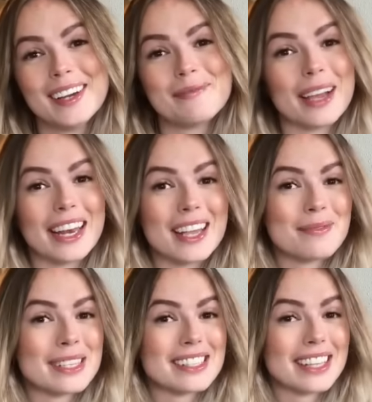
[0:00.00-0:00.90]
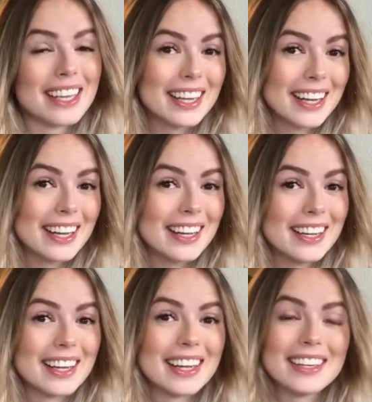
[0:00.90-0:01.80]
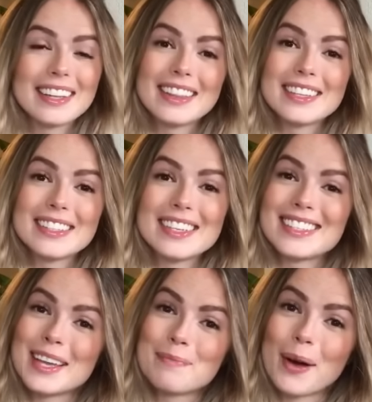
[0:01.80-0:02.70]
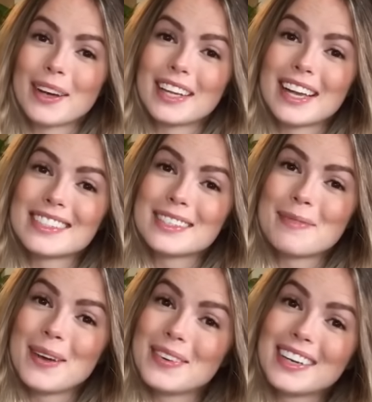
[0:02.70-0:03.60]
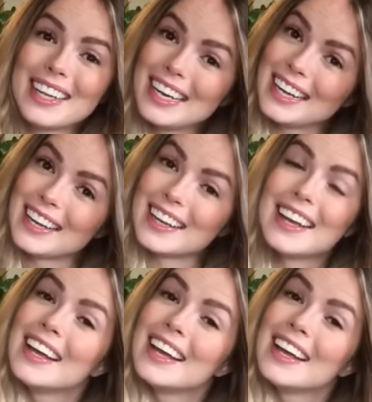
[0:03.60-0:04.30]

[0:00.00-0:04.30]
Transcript: My name is Inga and this is a podcast about knitting.